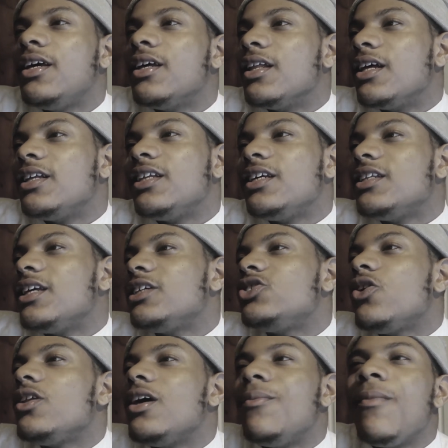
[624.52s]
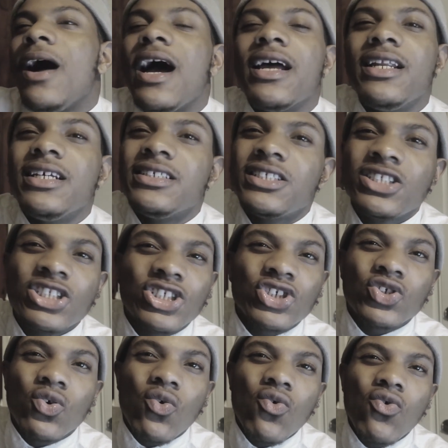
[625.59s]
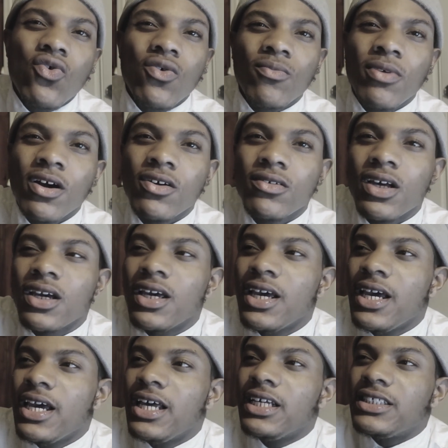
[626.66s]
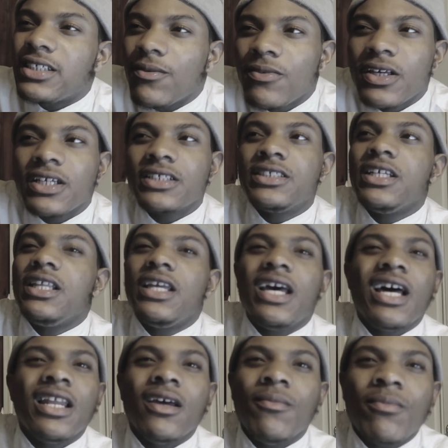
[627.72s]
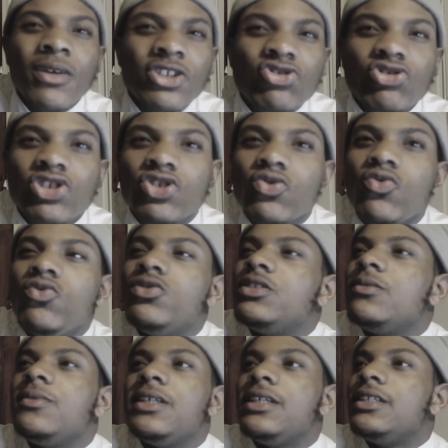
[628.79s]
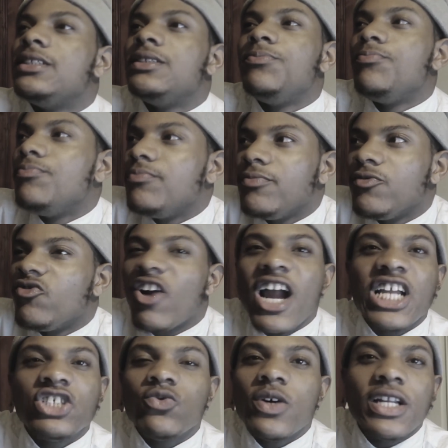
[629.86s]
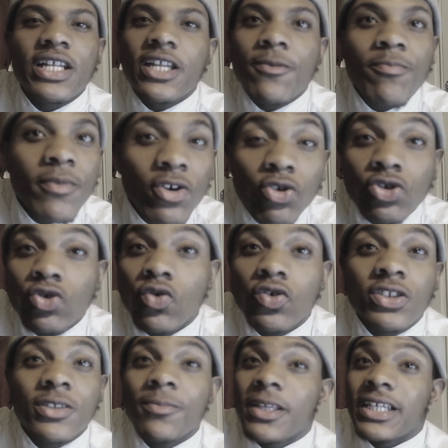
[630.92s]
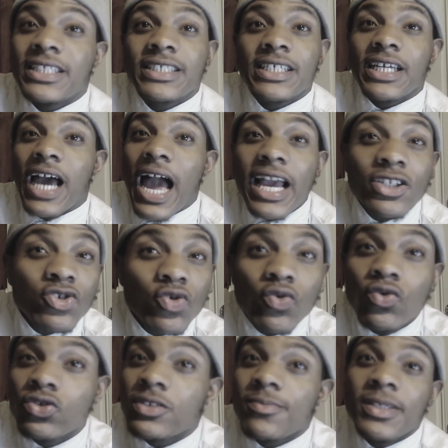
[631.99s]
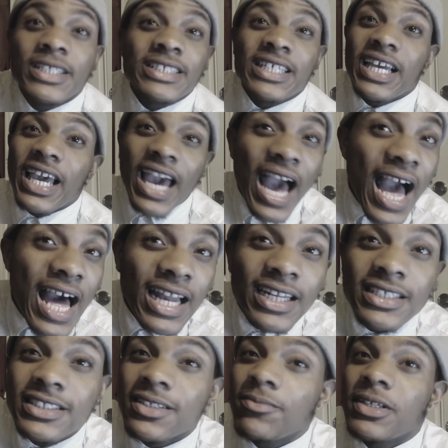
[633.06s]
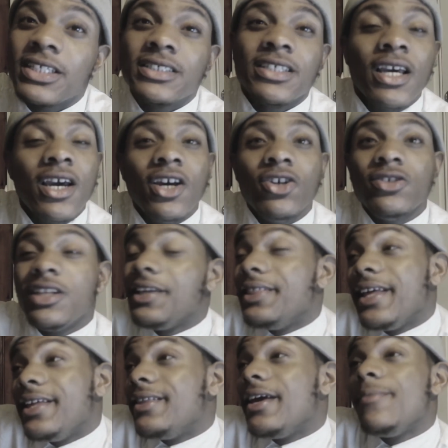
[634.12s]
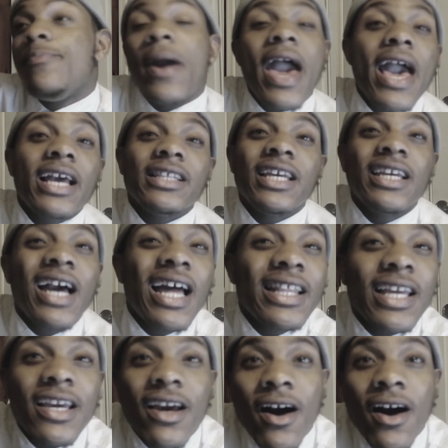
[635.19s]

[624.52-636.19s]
like, that's all a mind is. It's just school, bro. Like, some niggas still in elementary school, some niggas graduated to middle school, some niggas in high school, some niggas in college, some niggas they got